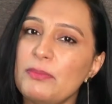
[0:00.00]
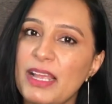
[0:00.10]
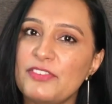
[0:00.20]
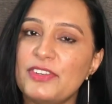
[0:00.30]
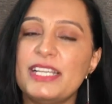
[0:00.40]

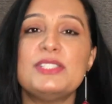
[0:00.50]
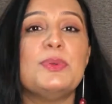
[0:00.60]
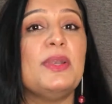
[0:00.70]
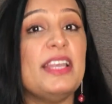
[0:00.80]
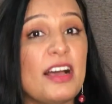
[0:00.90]
my friends
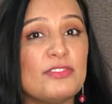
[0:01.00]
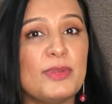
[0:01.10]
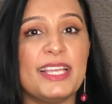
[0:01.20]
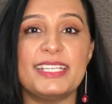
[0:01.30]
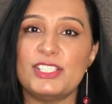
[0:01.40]
who love
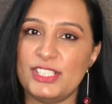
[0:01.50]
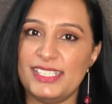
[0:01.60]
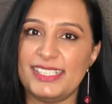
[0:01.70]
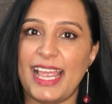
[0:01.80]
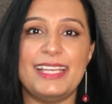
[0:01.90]
wearing
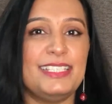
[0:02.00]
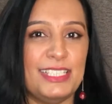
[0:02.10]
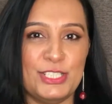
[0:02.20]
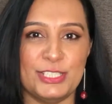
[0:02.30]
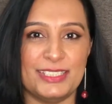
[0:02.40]
jeans and
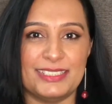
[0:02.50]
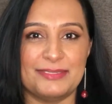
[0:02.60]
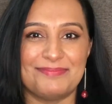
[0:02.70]
t-shirt.